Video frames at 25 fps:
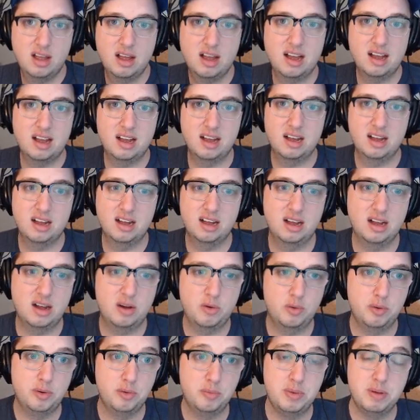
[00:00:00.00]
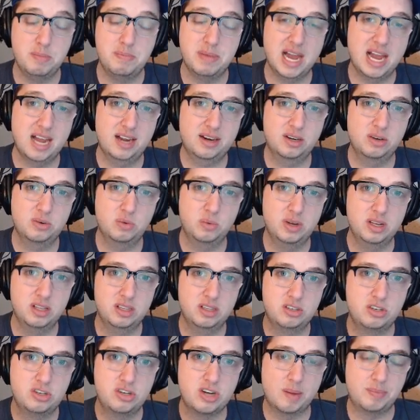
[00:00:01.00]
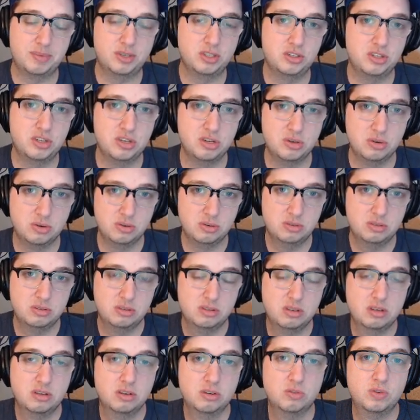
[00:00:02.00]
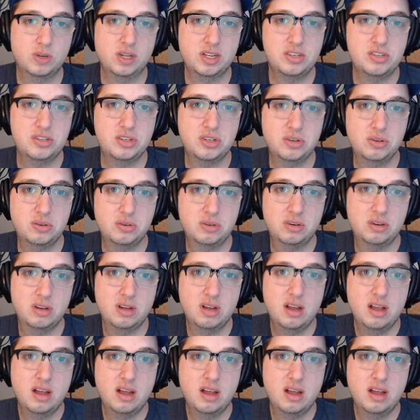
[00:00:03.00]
We'll be back with Chapter 2 really soon.